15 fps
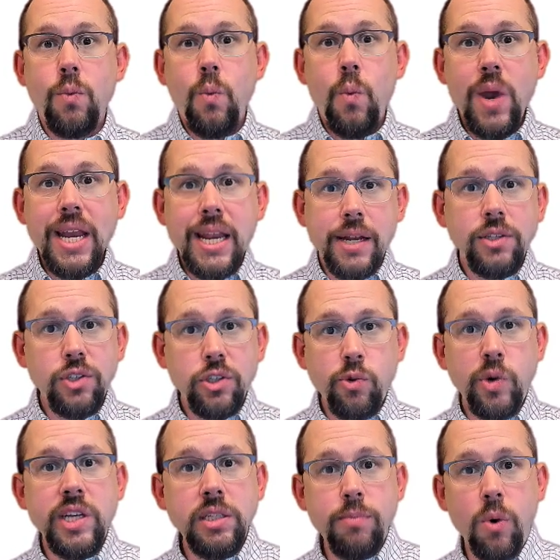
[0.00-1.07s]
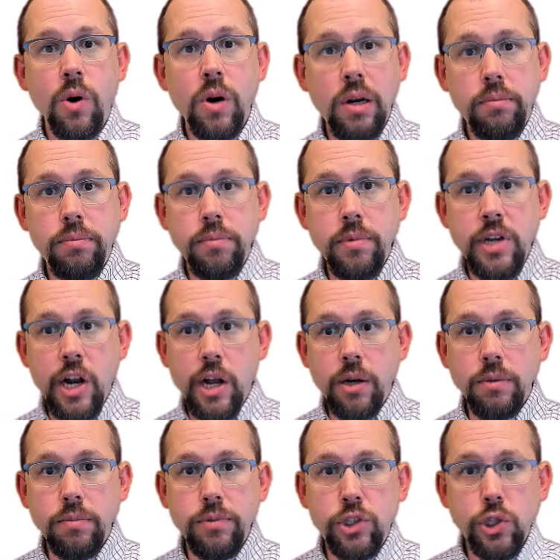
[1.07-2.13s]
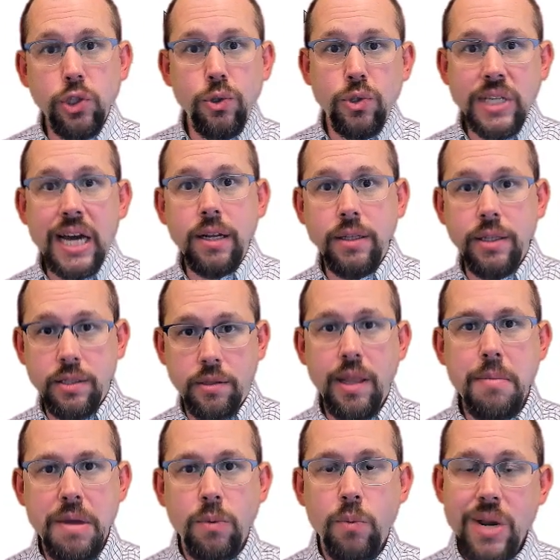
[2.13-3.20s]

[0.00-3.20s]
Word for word: we need to squeeze more, you know, juice out of this lemon.